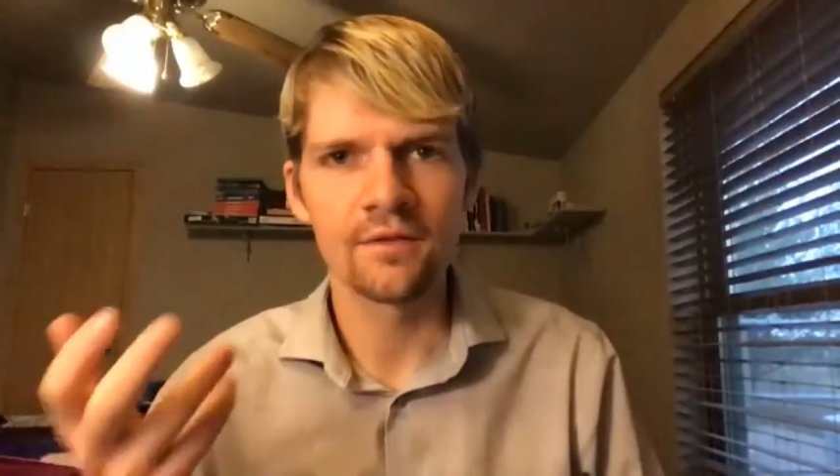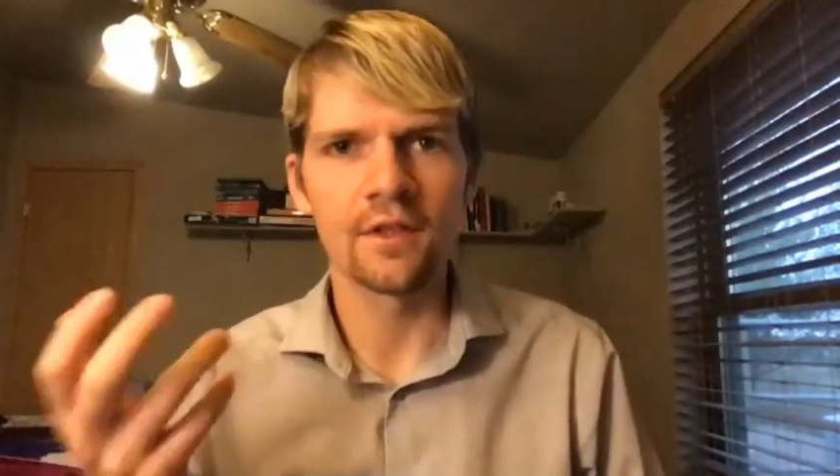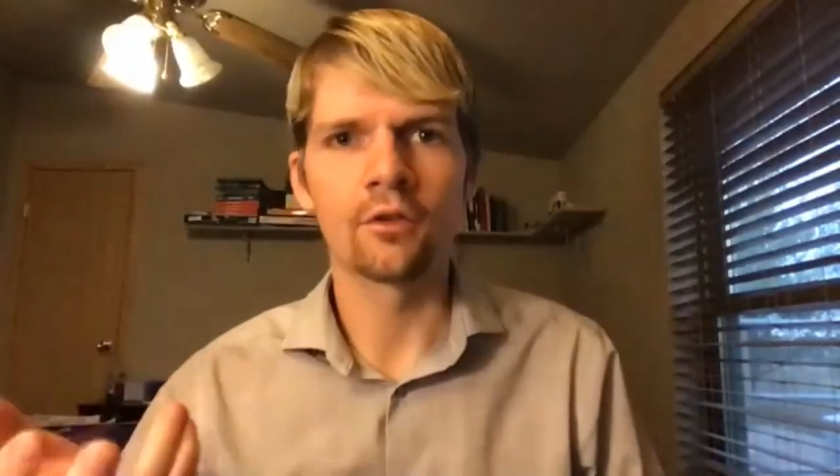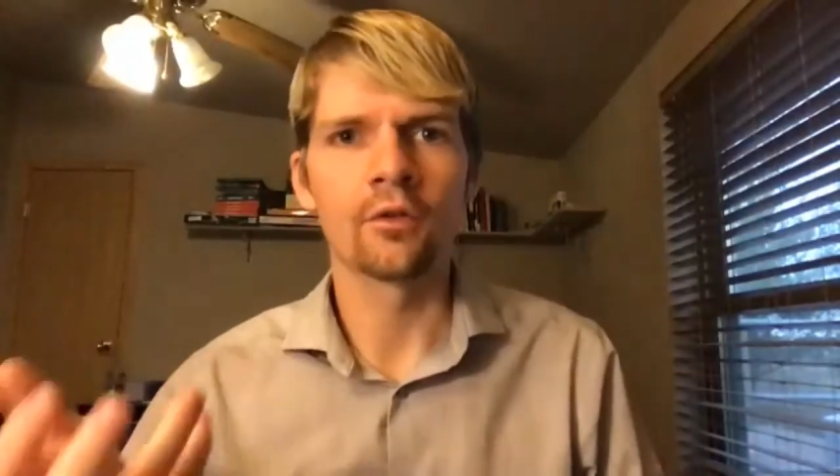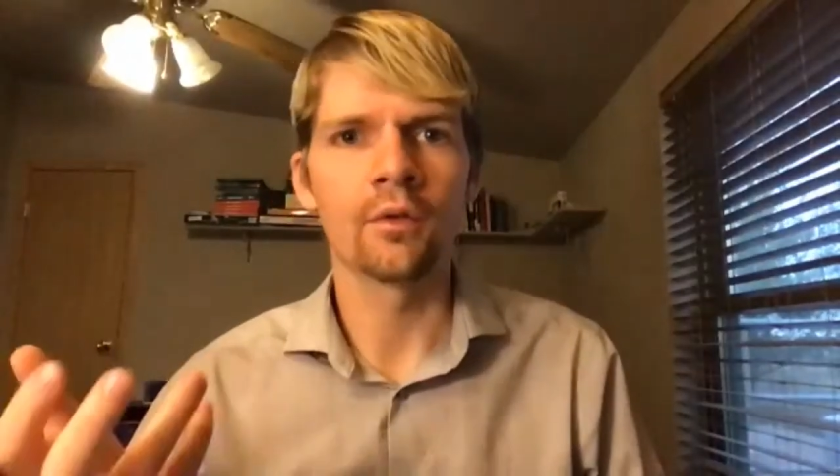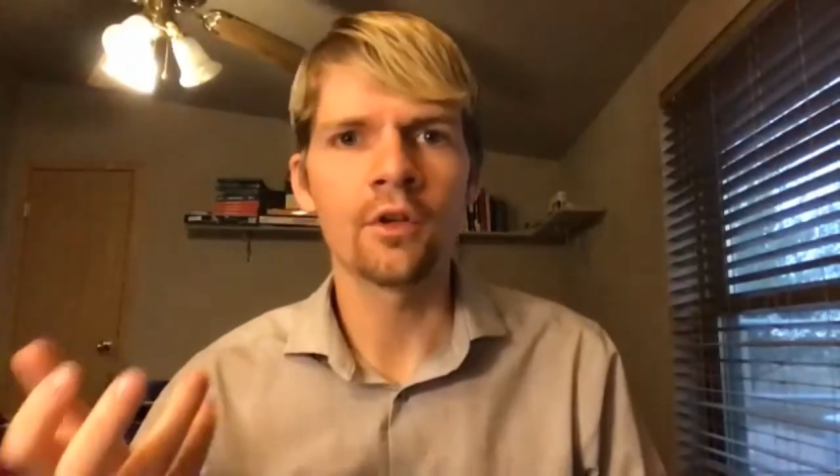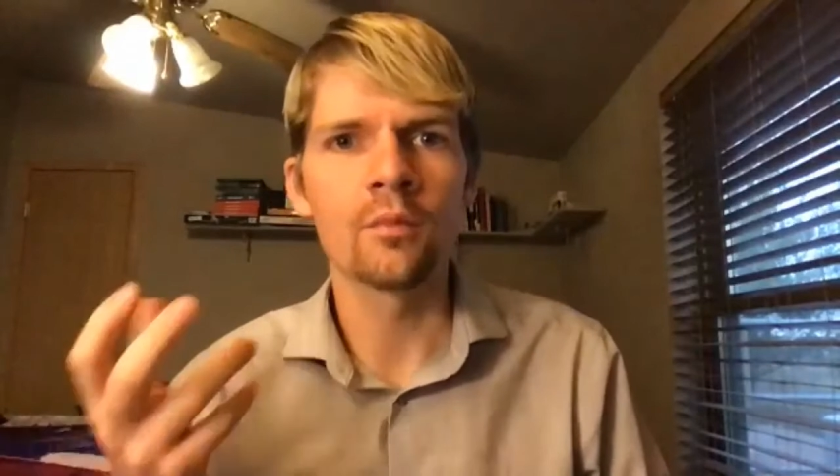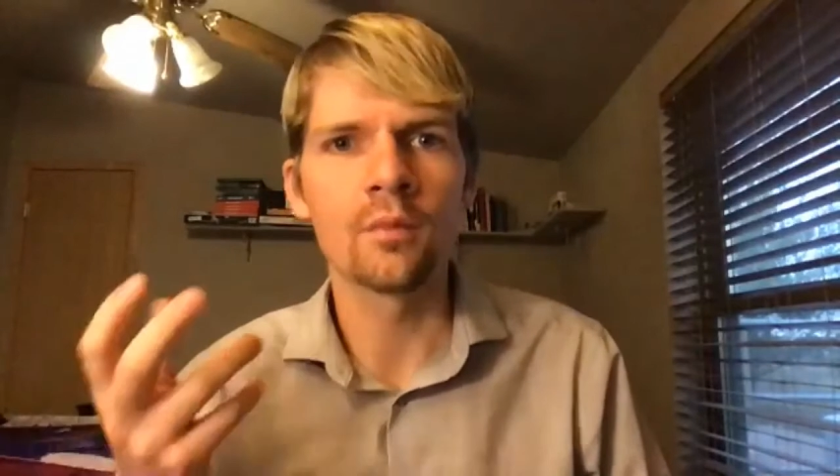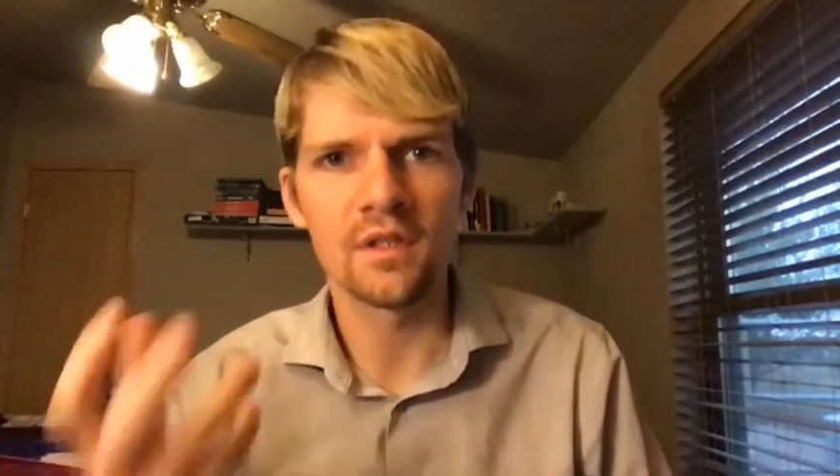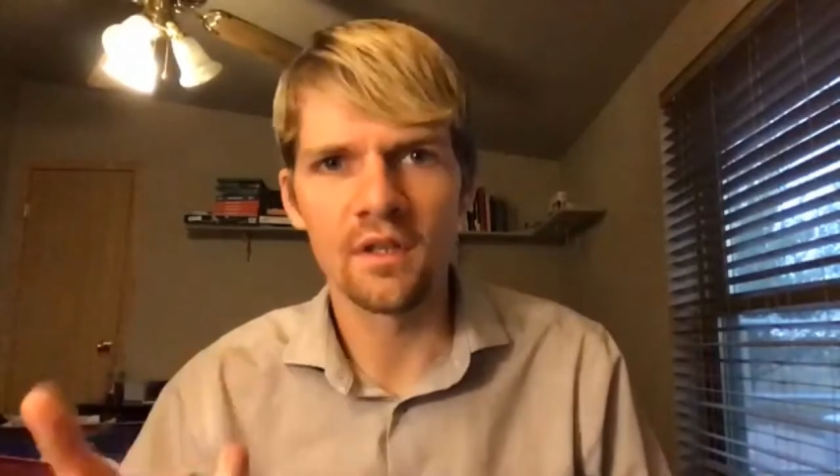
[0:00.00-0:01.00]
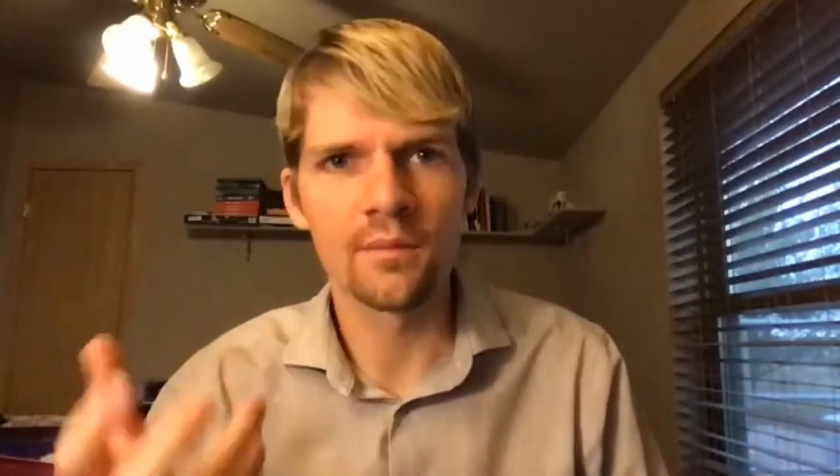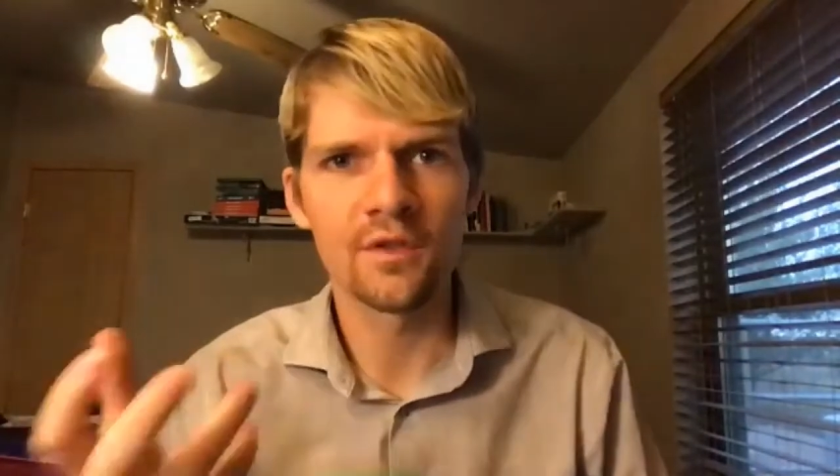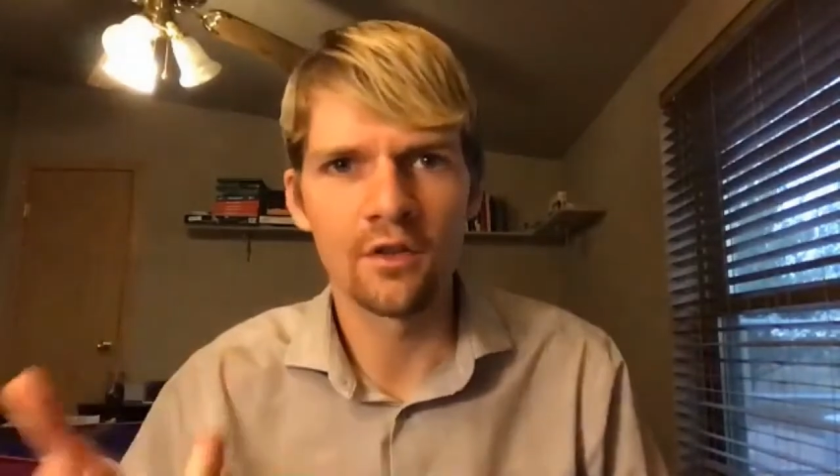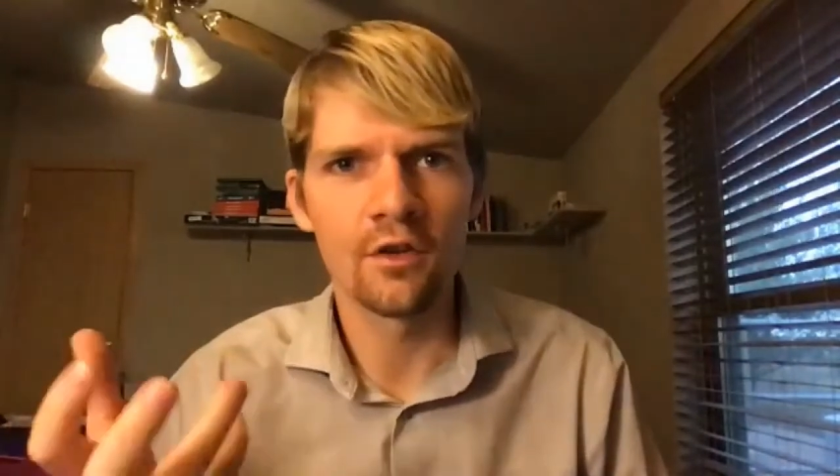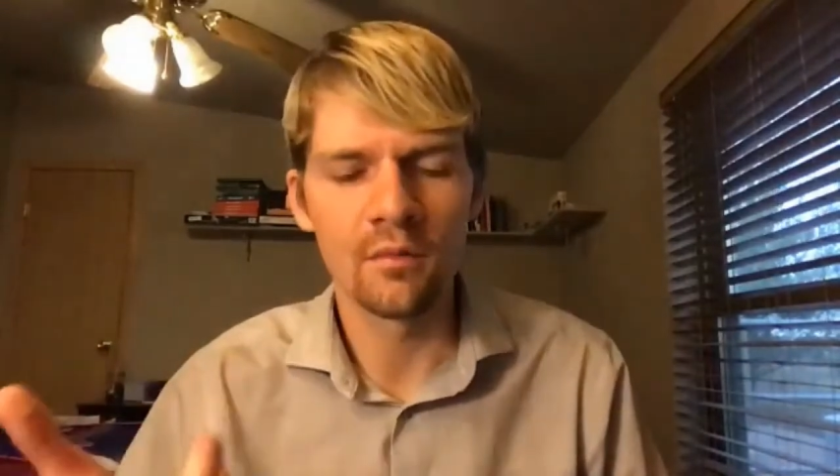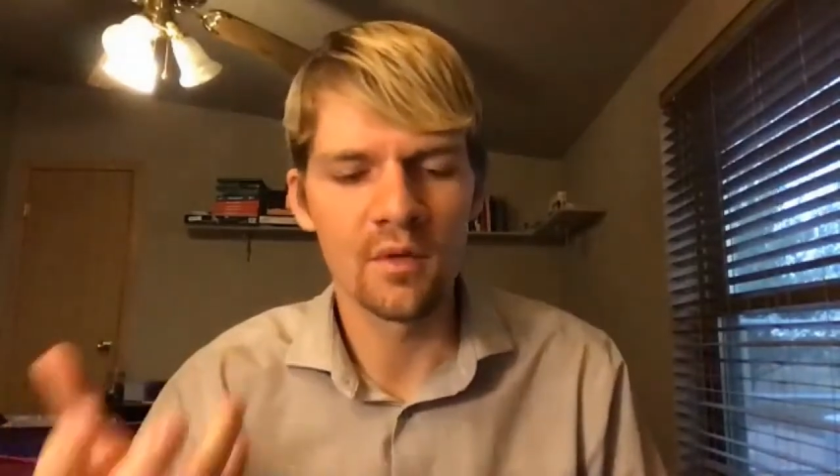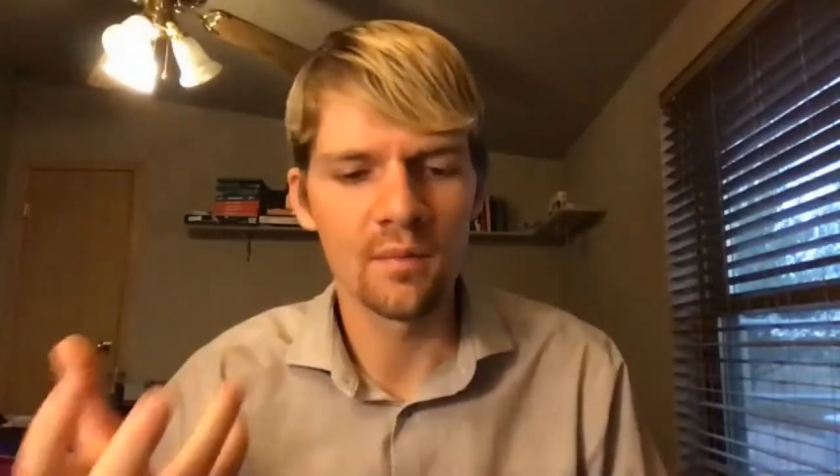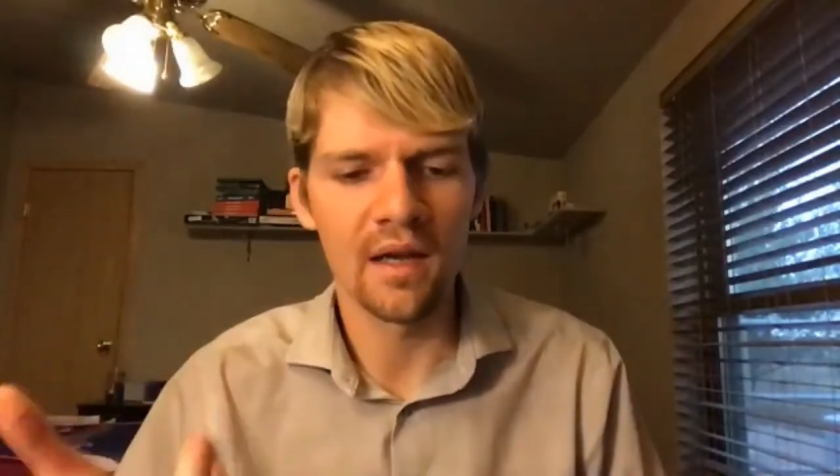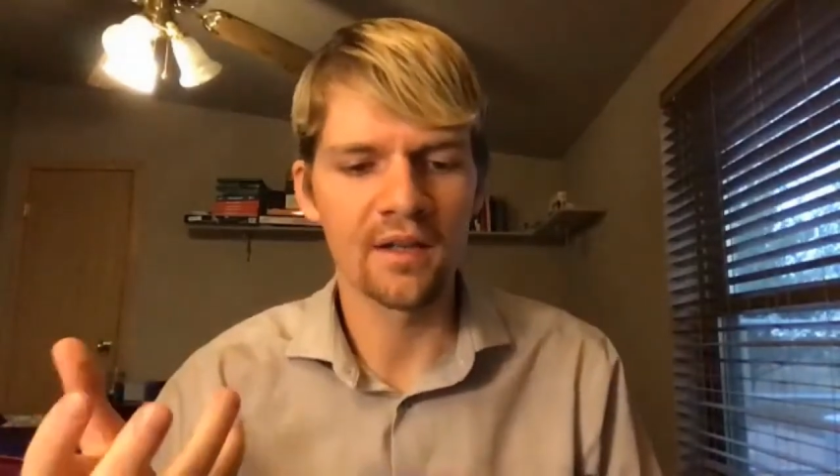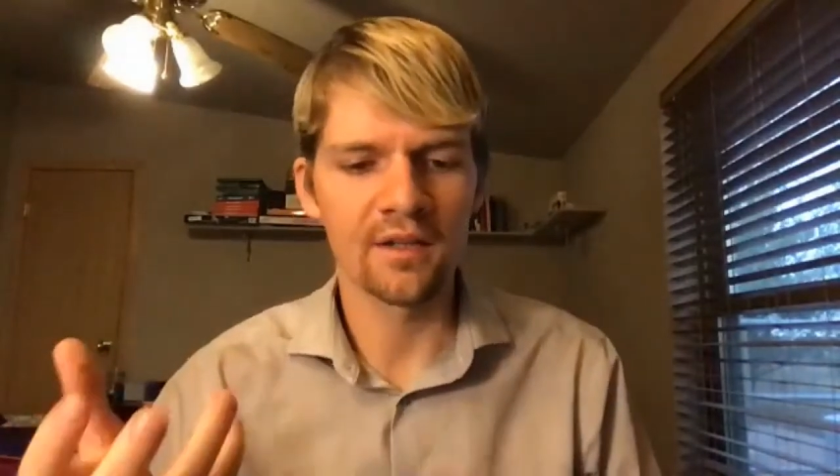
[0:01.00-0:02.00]
general human assumption and human
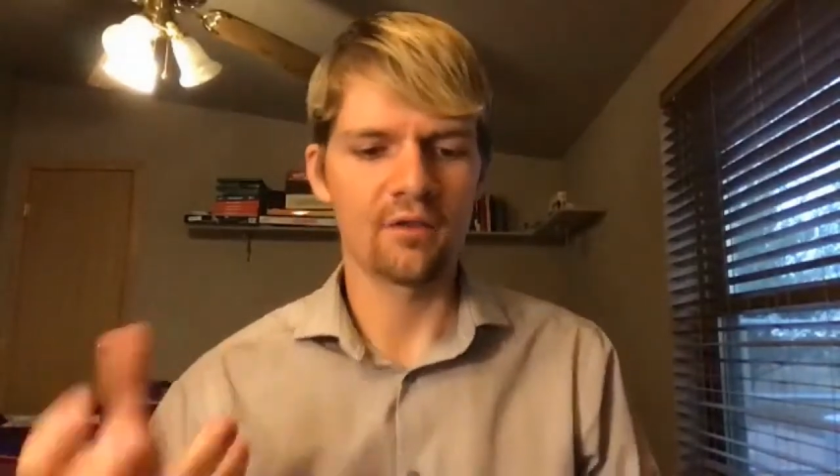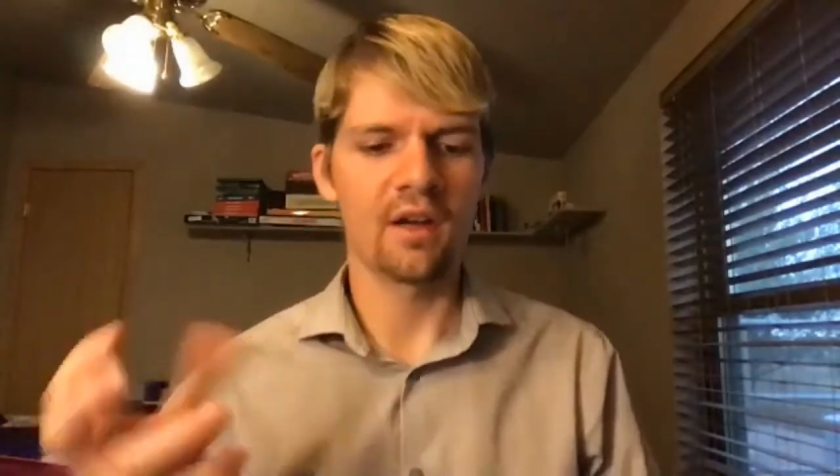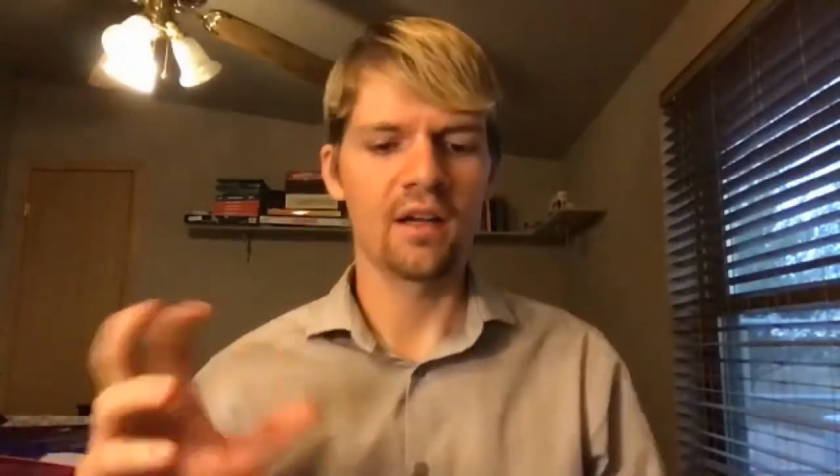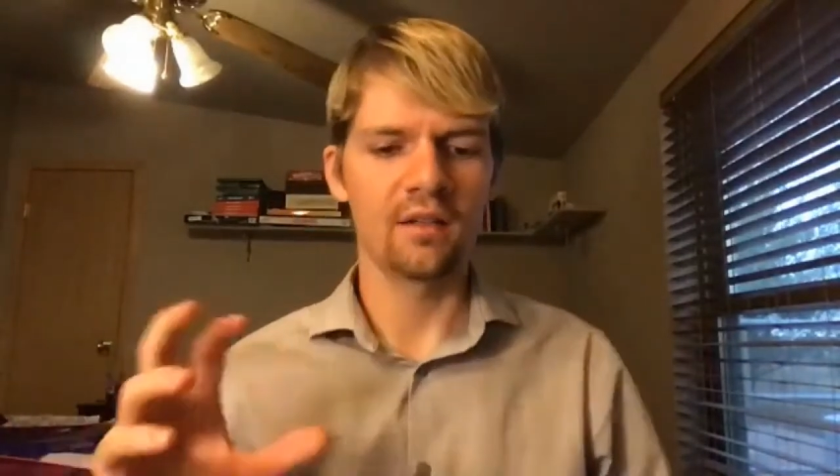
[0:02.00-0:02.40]
bias, right?